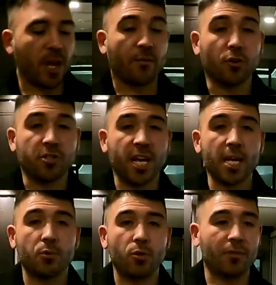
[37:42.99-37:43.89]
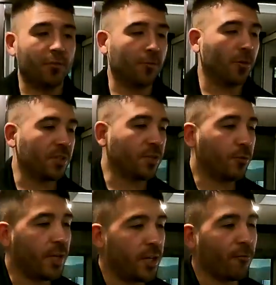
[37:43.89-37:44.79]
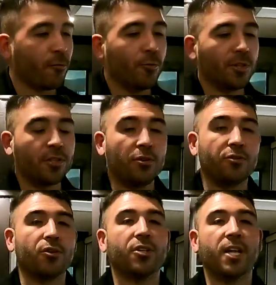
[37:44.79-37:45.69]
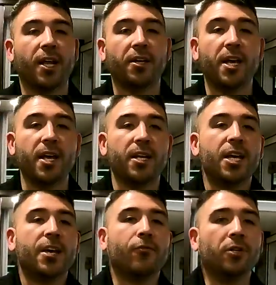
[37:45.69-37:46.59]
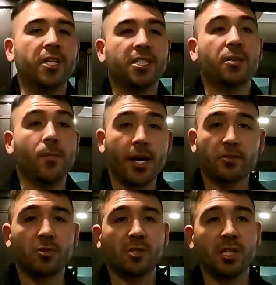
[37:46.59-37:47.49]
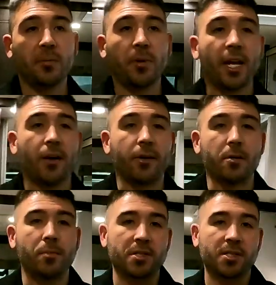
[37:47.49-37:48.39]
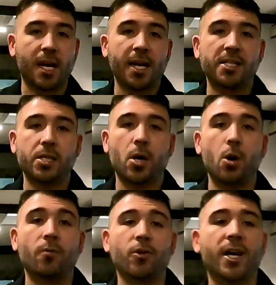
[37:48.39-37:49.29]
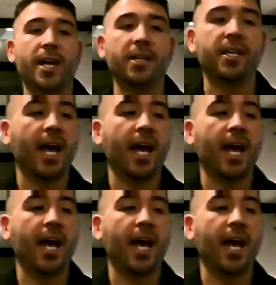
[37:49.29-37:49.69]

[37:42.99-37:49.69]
we have our table if we want to eat, if we want to use our dinette, if we need some extra sleeping area besides the overhead